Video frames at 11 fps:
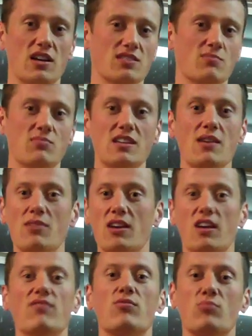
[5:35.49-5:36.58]
some gimmick
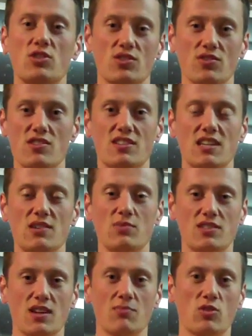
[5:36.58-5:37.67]
infomercial you see
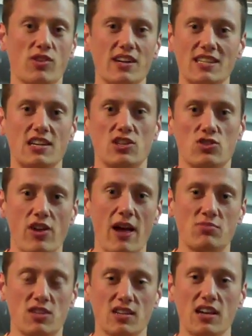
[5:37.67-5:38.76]
with some crazy
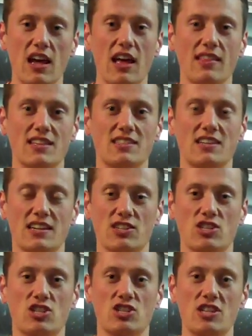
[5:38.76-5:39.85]
contraption that's going to
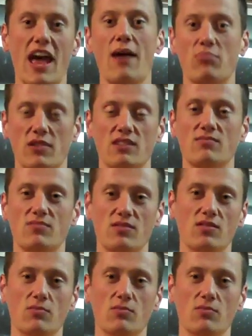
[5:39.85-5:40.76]
snap and